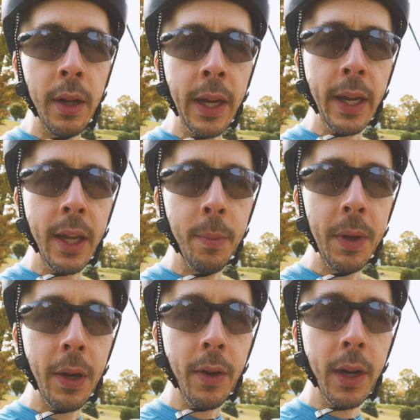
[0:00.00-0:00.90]
Yeah, I
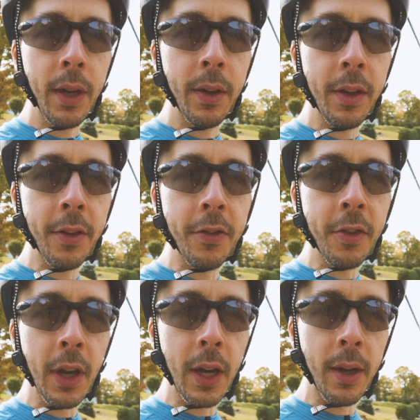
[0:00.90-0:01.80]
keep hearing
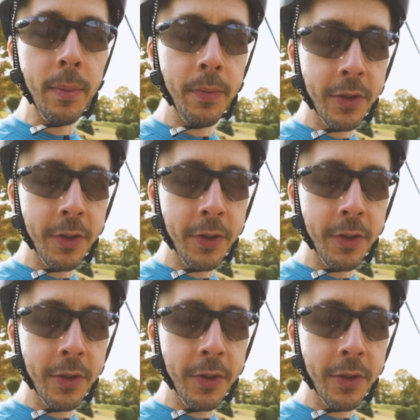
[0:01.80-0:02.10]
this uh,